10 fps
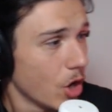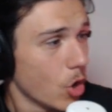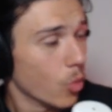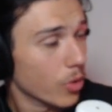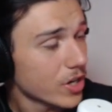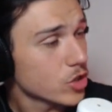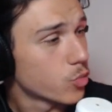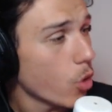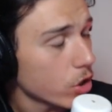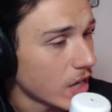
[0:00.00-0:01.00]
When there's
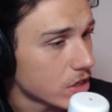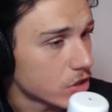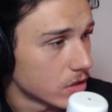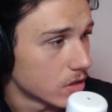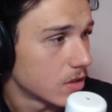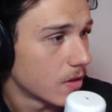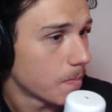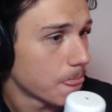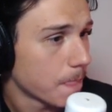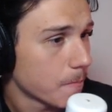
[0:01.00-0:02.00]
war tensions,
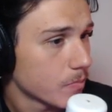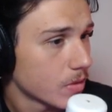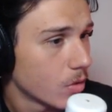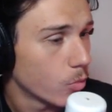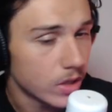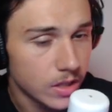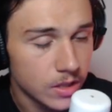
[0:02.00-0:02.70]
when the